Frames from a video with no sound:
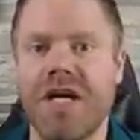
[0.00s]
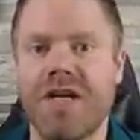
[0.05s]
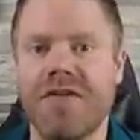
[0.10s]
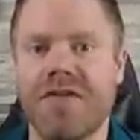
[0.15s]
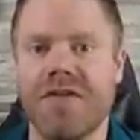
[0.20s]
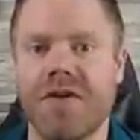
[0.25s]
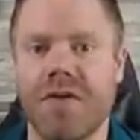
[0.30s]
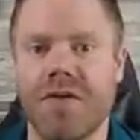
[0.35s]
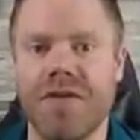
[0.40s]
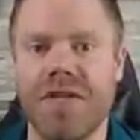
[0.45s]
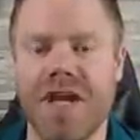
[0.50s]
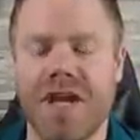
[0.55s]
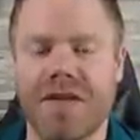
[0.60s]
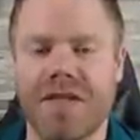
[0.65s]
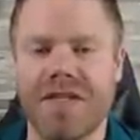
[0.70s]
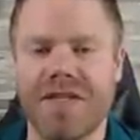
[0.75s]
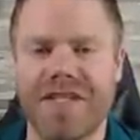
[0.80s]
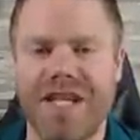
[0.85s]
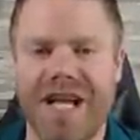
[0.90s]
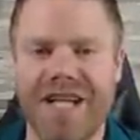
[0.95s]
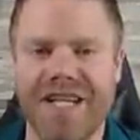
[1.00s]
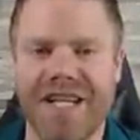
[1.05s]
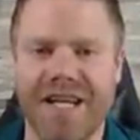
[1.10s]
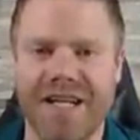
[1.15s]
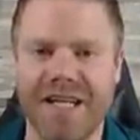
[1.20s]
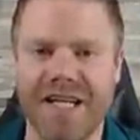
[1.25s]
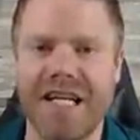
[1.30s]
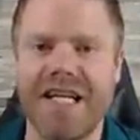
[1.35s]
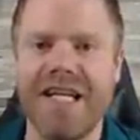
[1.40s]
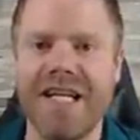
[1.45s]
so the other side
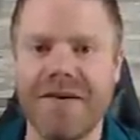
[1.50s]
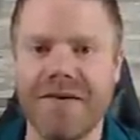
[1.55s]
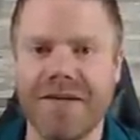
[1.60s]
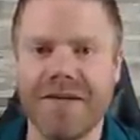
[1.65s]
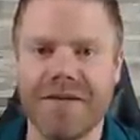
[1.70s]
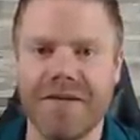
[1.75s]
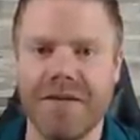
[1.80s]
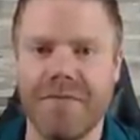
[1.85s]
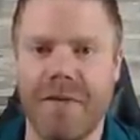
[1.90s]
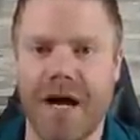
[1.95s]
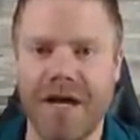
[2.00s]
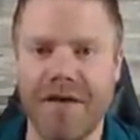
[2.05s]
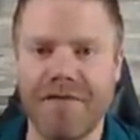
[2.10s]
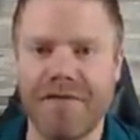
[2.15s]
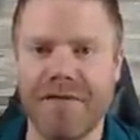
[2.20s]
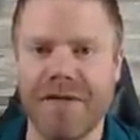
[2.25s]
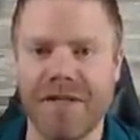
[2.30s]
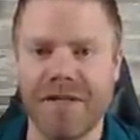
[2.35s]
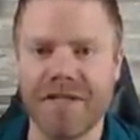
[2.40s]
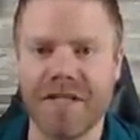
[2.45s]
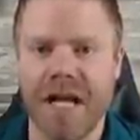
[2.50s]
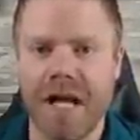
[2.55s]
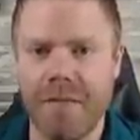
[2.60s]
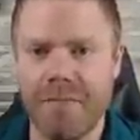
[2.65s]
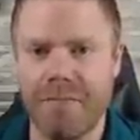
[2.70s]
can clear the minefields